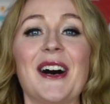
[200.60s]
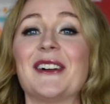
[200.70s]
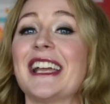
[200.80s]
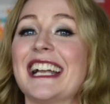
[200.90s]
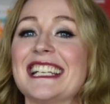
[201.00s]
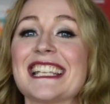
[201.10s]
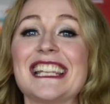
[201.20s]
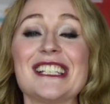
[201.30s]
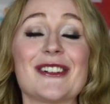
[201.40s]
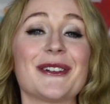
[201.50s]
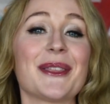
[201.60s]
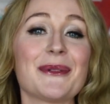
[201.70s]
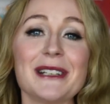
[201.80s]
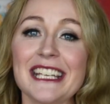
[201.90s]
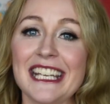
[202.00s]
Okay guys, these are
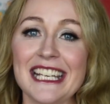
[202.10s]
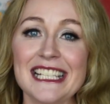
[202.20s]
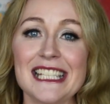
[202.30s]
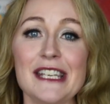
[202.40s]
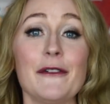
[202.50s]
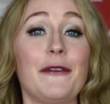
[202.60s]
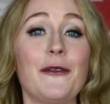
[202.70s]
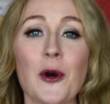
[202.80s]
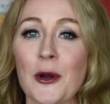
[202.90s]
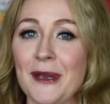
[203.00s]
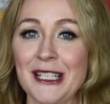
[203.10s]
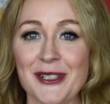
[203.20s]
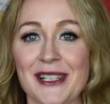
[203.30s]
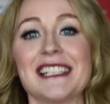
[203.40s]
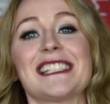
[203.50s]
three easy forming
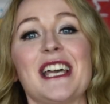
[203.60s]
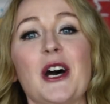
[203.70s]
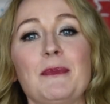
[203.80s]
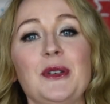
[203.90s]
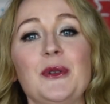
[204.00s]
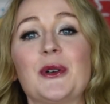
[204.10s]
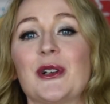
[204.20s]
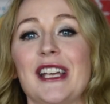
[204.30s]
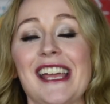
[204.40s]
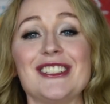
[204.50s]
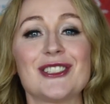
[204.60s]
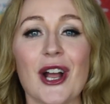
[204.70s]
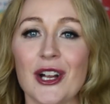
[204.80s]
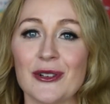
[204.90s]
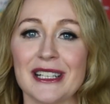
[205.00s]
tricks to help you create
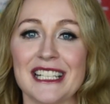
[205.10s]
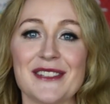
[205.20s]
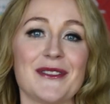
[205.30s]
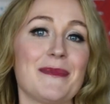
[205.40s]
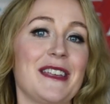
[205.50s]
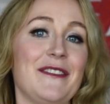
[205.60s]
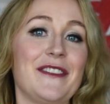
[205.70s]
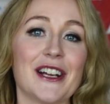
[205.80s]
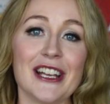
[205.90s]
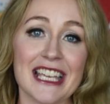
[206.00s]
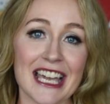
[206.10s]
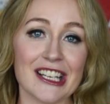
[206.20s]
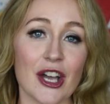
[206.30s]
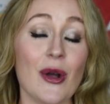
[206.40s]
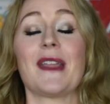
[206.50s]
dark reeds from the very
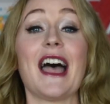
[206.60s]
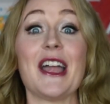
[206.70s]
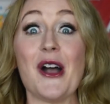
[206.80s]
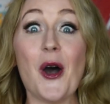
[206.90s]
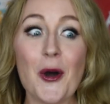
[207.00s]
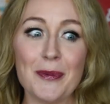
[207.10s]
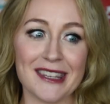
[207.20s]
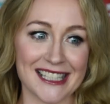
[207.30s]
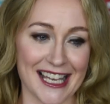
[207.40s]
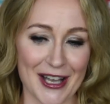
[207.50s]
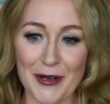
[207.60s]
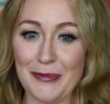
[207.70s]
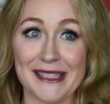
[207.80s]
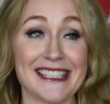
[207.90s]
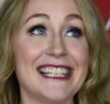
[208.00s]
get-go. I hope this
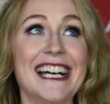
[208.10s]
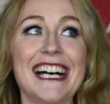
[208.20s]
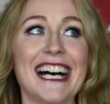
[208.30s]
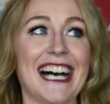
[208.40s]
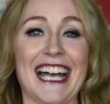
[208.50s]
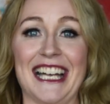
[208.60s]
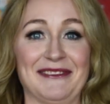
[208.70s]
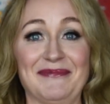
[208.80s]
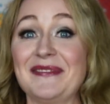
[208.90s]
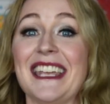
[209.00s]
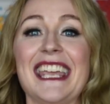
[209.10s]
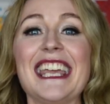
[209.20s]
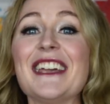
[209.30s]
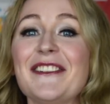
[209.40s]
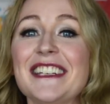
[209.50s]
helps.
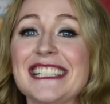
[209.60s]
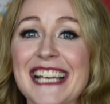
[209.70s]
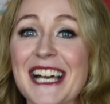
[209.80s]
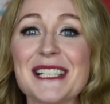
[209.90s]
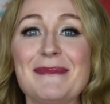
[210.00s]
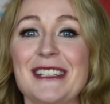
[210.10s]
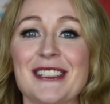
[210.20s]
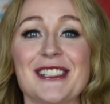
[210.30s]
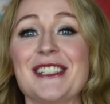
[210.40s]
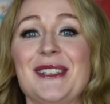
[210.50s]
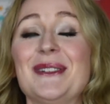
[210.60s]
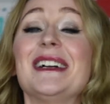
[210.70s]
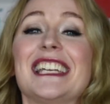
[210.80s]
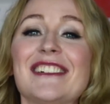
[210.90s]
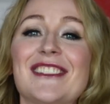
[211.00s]
If it does, be sure to
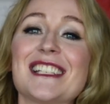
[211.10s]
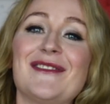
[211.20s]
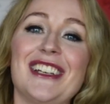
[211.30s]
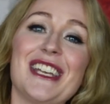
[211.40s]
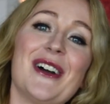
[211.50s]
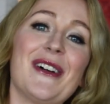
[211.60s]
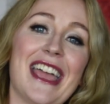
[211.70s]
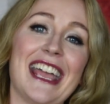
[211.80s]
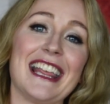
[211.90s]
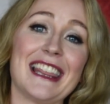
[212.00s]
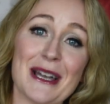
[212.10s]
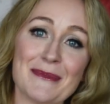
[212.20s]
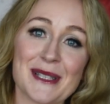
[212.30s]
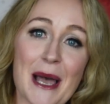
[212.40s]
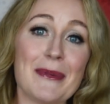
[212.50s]
give this video a
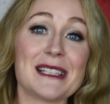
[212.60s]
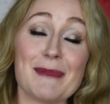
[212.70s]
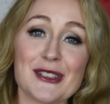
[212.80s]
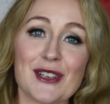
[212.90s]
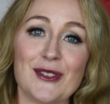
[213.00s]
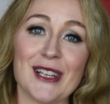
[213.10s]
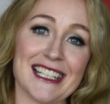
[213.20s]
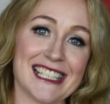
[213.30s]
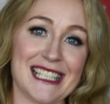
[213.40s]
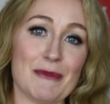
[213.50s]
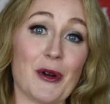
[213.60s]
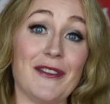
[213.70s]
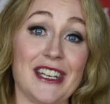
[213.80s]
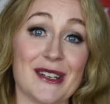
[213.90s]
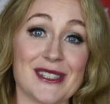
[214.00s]
thumbs up, especially if you'd like to see more
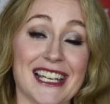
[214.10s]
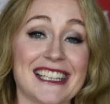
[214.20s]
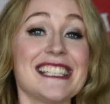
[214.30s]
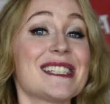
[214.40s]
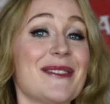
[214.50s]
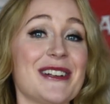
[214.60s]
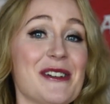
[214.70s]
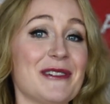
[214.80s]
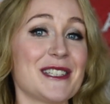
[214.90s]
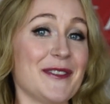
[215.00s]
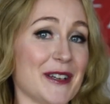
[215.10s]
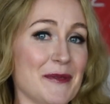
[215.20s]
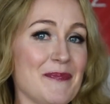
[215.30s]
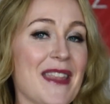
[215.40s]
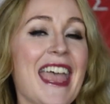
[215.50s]
videos like this so I know what to film.